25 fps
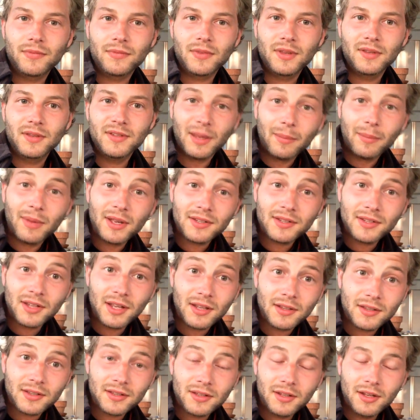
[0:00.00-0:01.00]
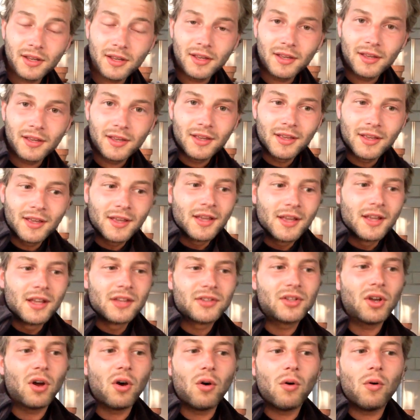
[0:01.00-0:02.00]
Does that make sense?
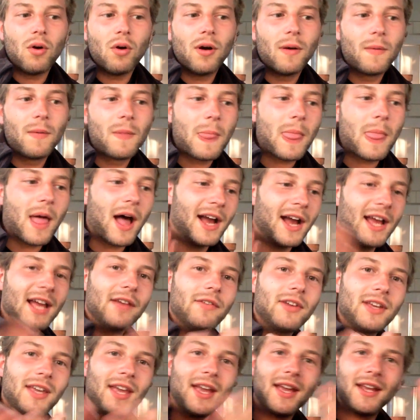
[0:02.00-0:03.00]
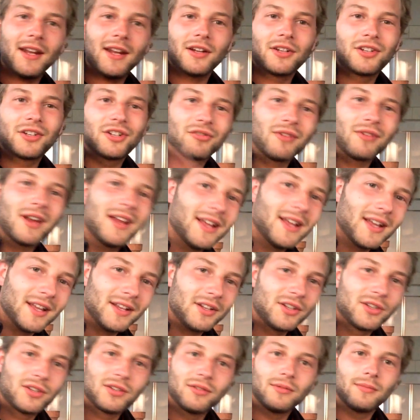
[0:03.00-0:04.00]
So I advocate a straight
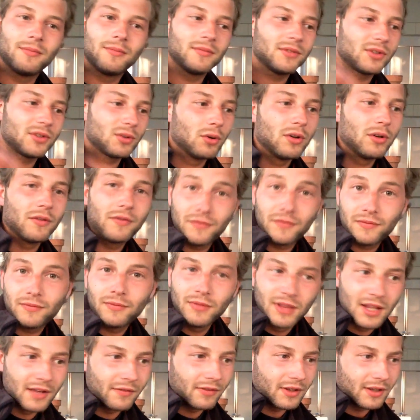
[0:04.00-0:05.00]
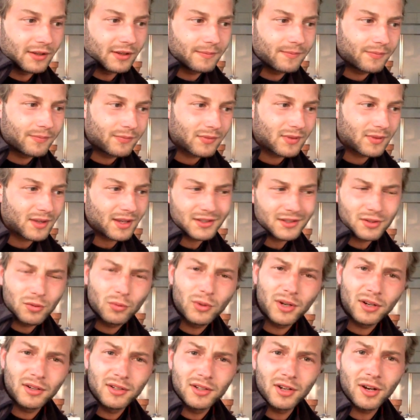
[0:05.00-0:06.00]
edge sort of living. That's a
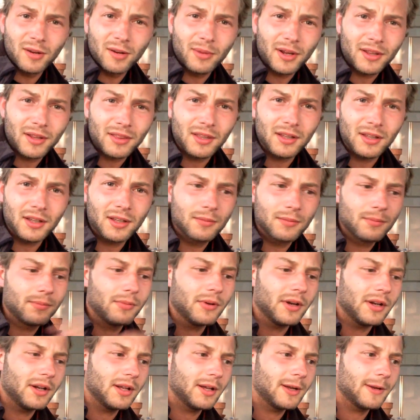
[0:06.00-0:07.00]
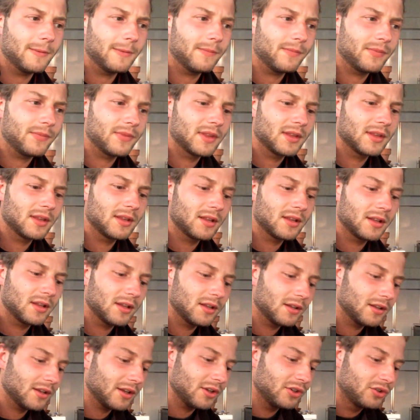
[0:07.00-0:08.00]
weird term, I think. But um,
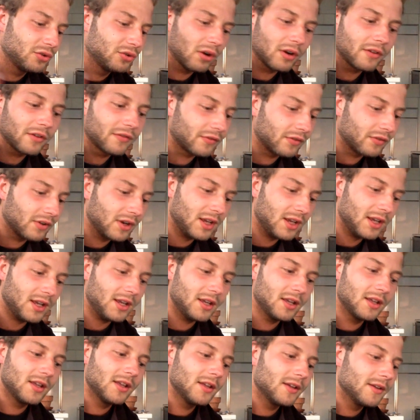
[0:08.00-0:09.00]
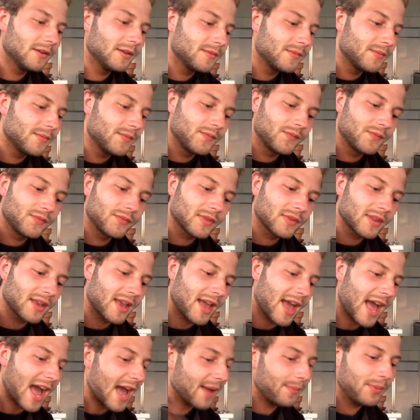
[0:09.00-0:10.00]
a drug-free,
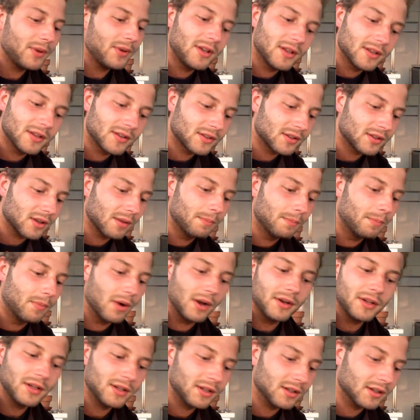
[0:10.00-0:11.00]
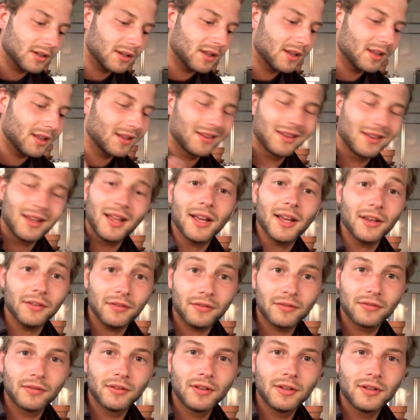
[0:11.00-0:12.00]
happiness, abundant life.